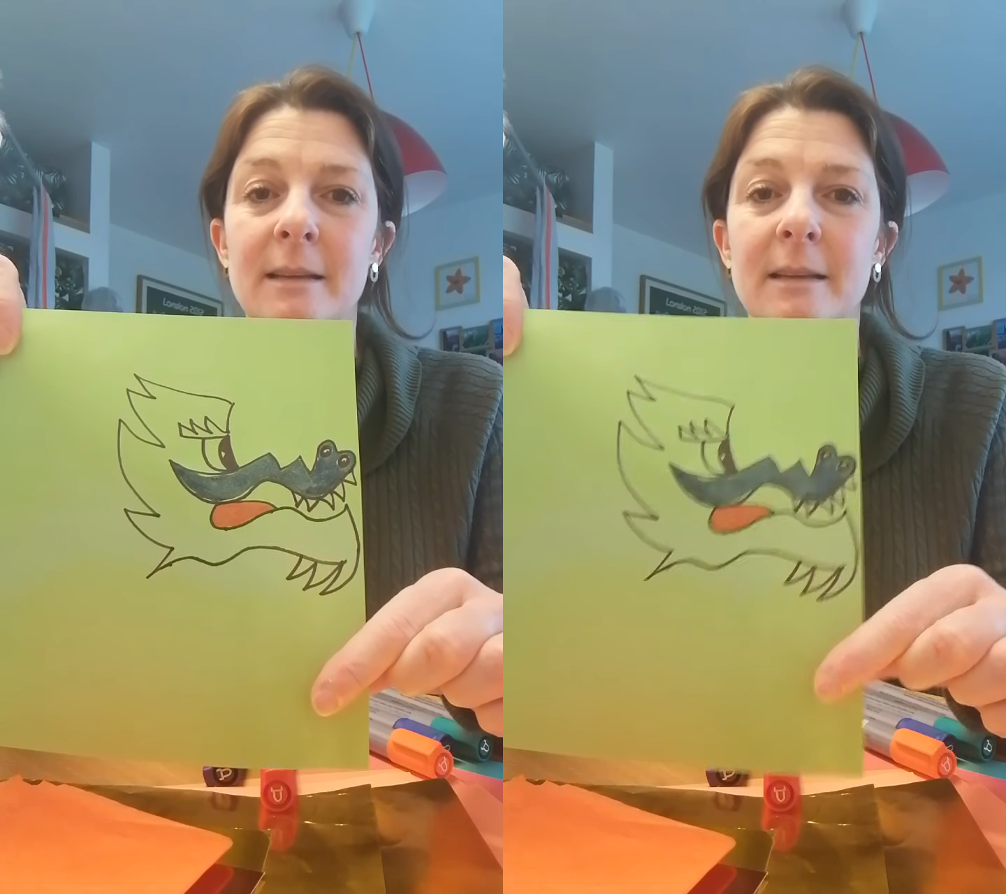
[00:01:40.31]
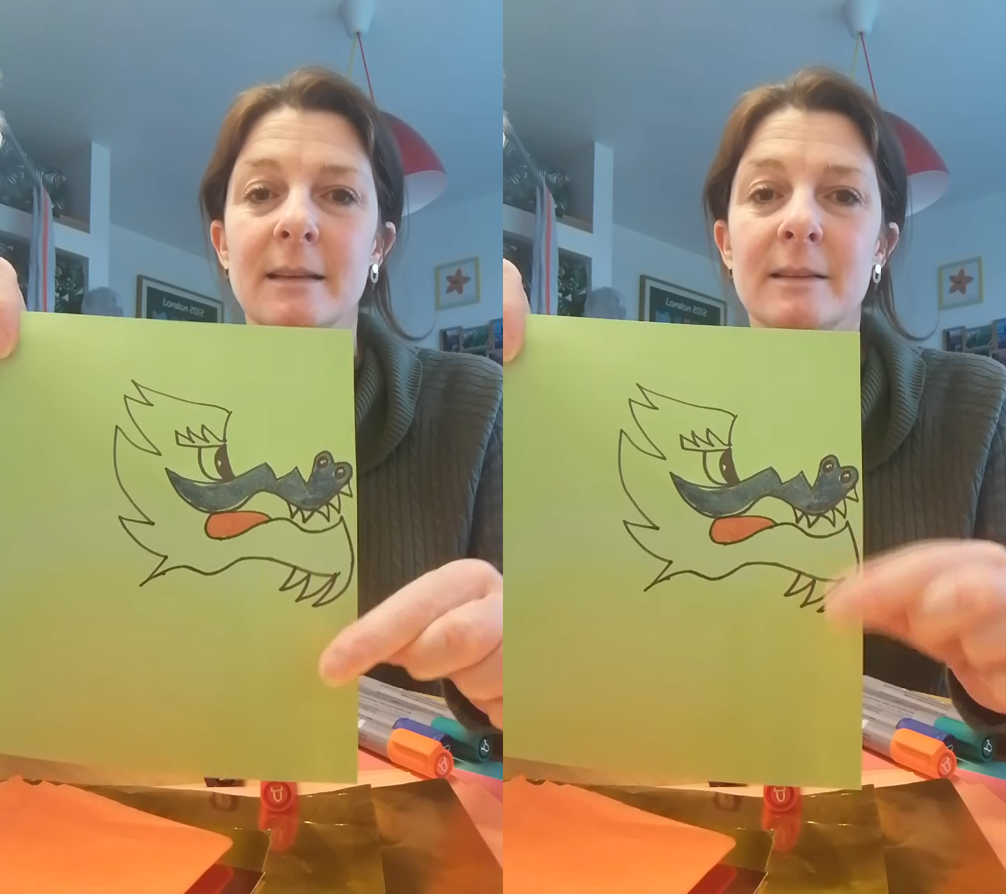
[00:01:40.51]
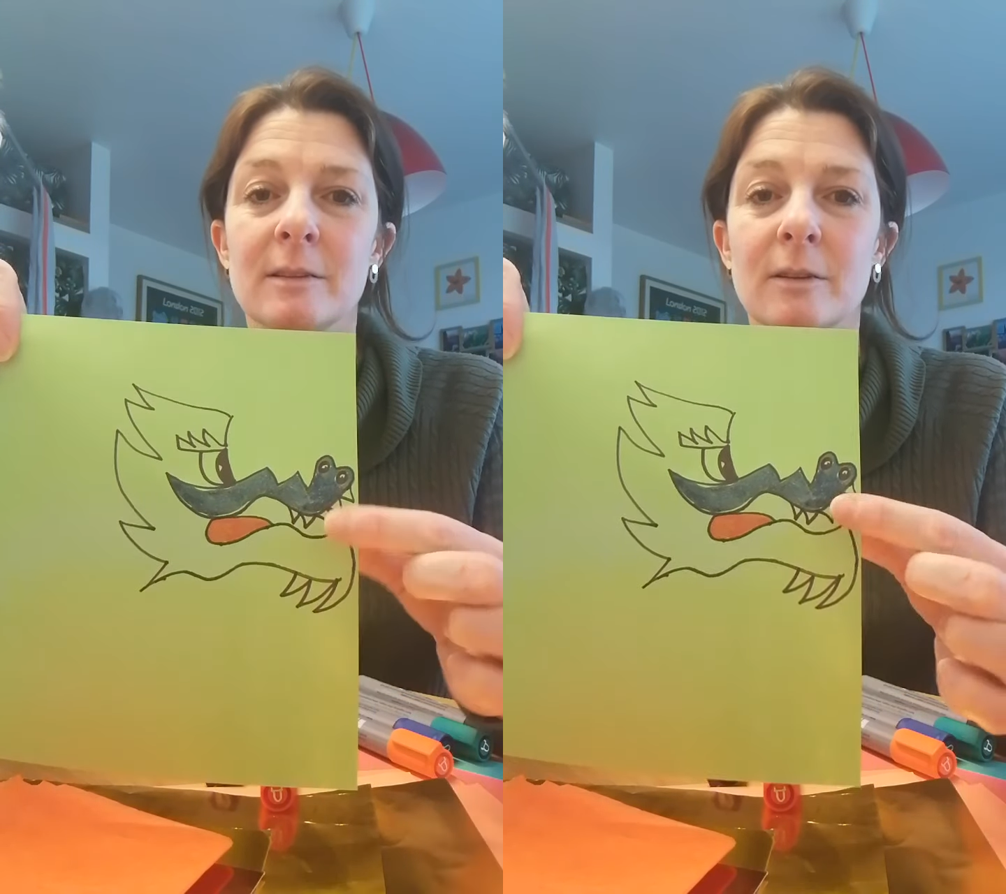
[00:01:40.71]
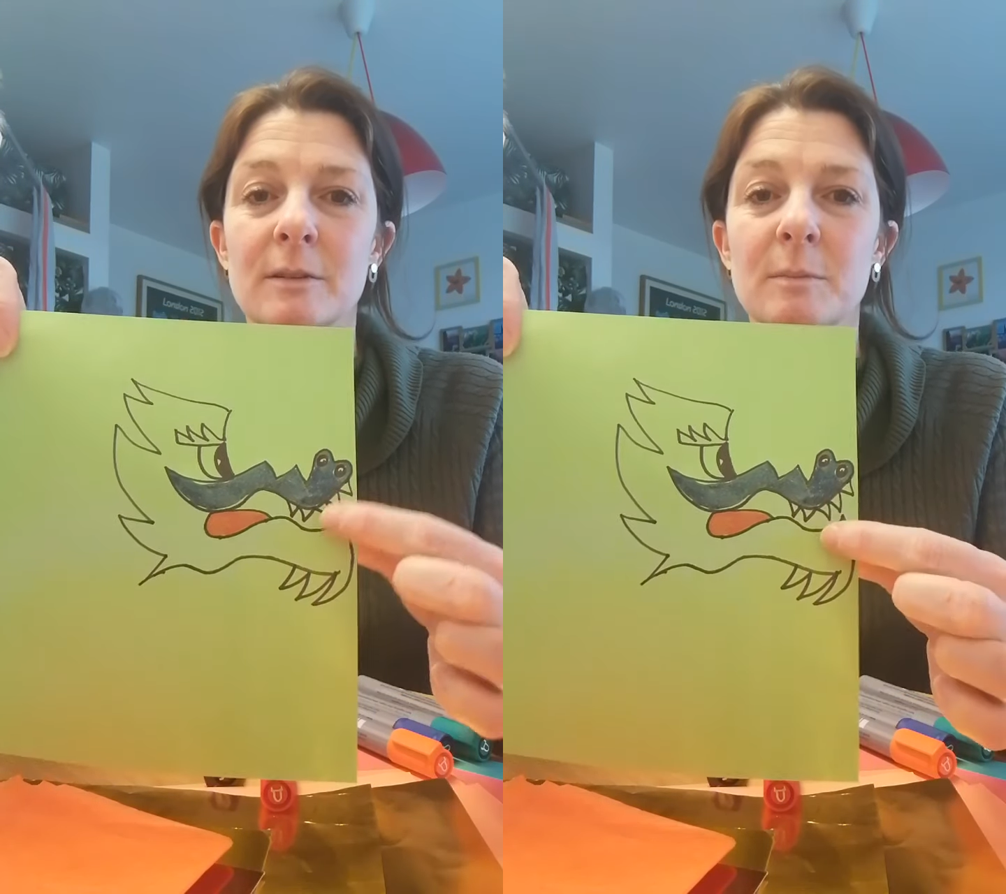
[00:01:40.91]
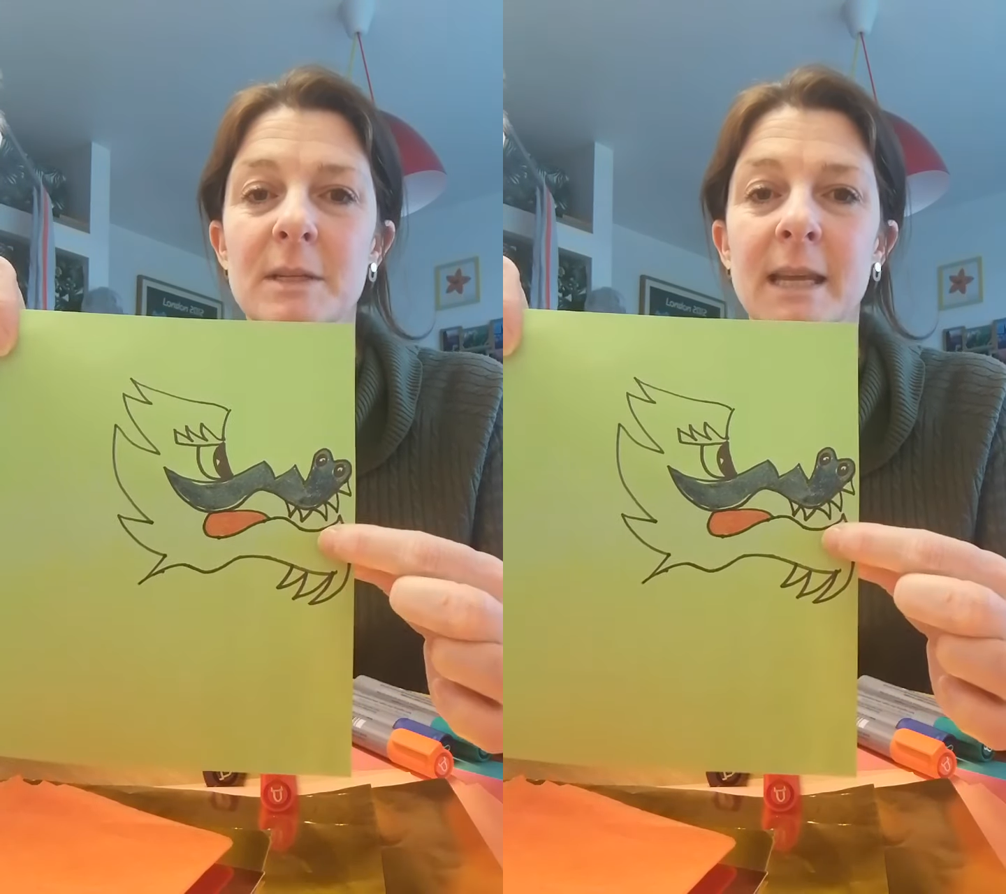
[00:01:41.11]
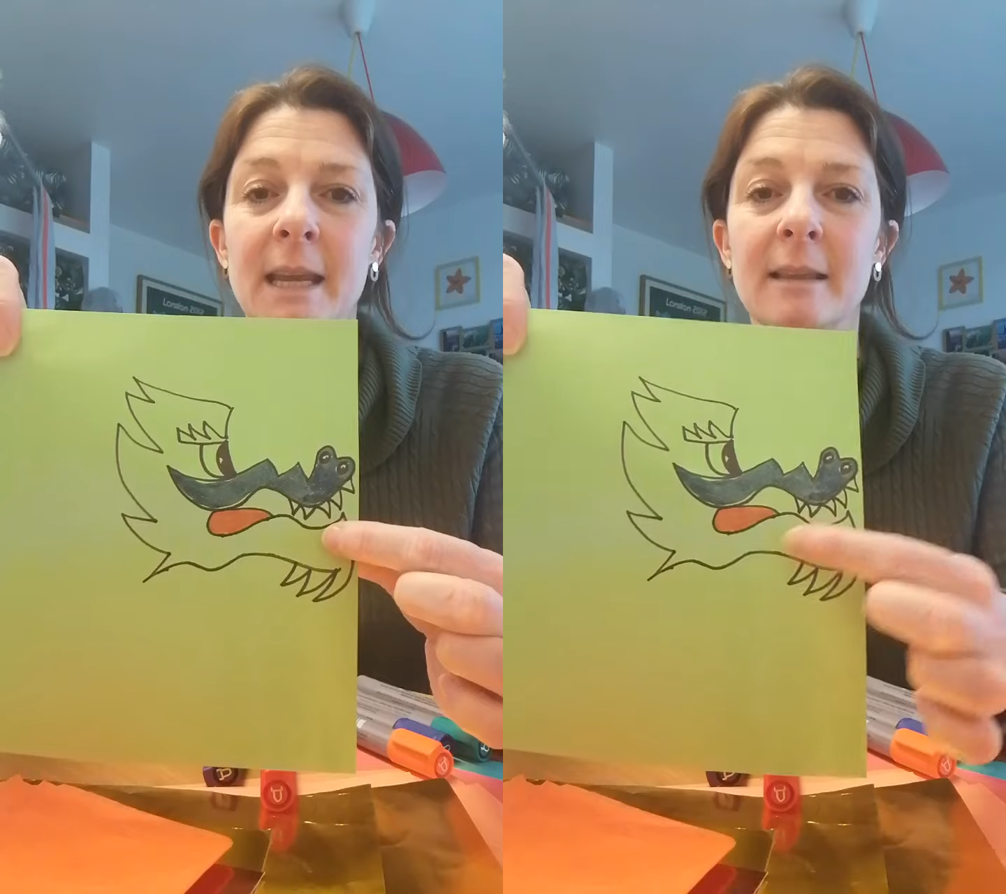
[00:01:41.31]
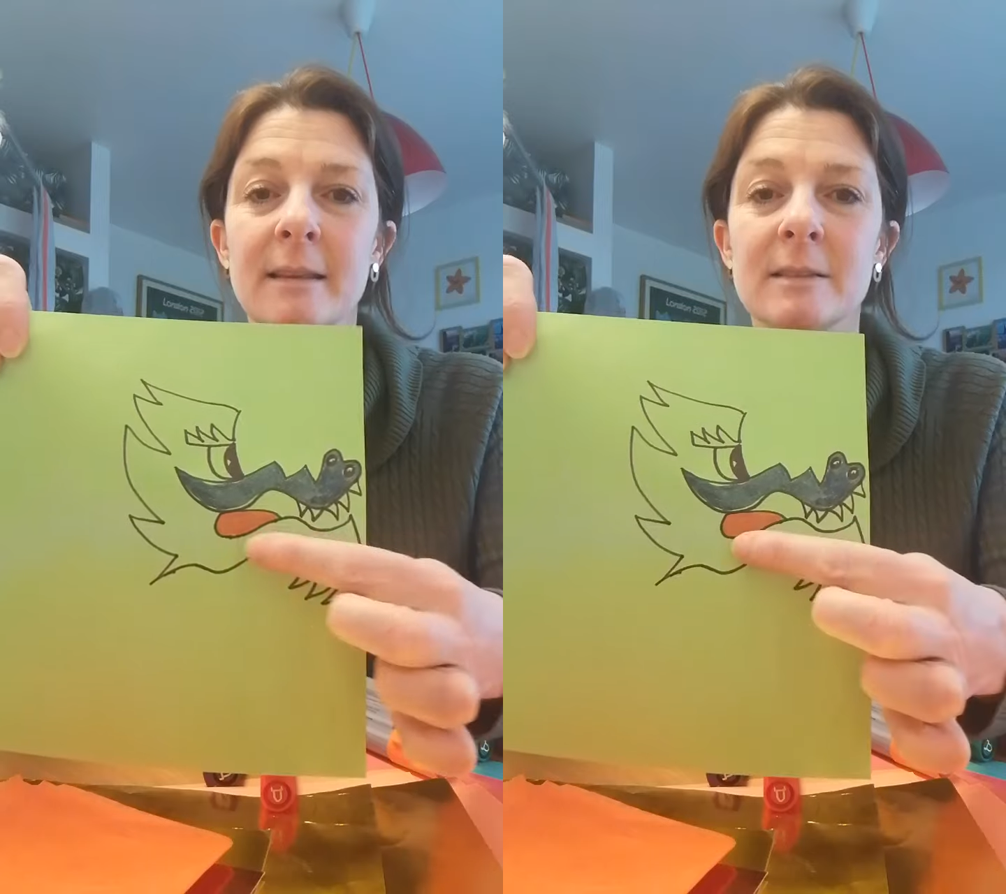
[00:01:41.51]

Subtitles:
It's got some teeth,